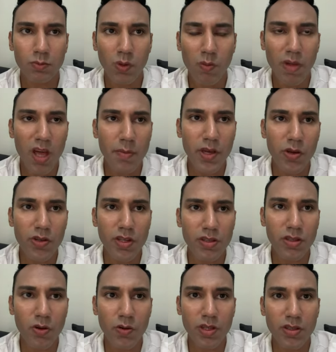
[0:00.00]
Or maybe you
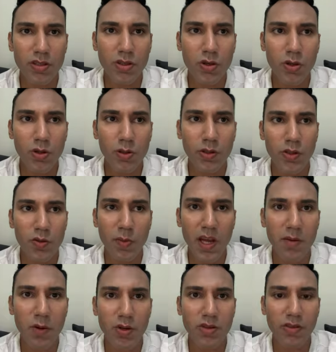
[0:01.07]
just go to school, you
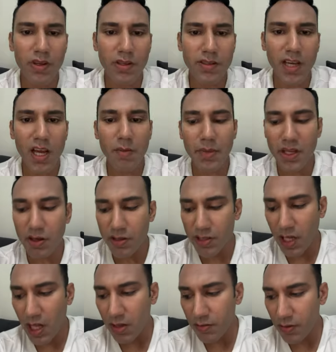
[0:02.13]
spend most of your time by
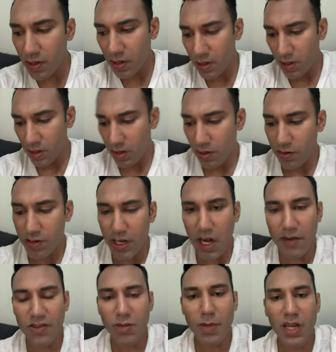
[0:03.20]
yourself, you don't
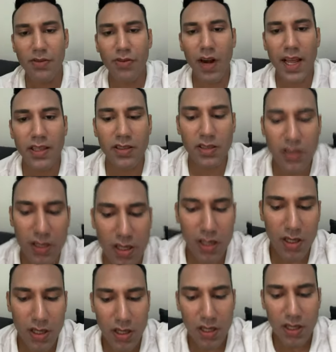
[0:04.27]
have too many friends,
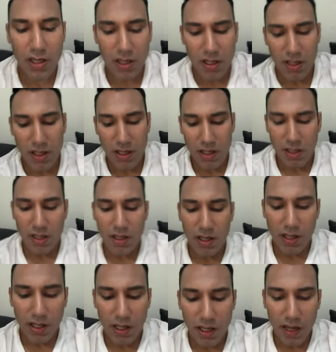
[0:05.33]

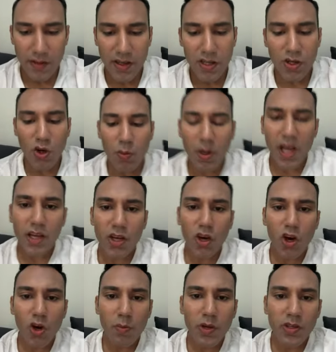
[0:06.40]
and then you go back
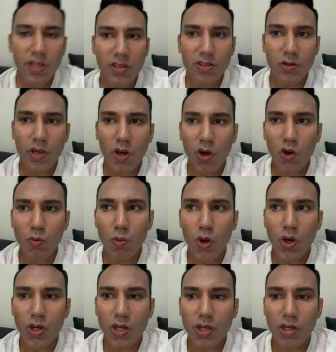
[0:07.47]
home, you just do your
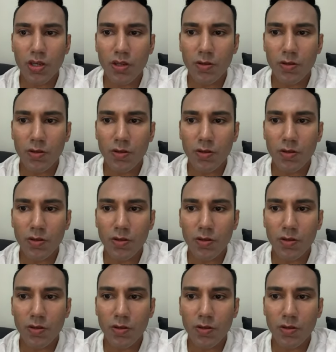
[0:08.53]
homework,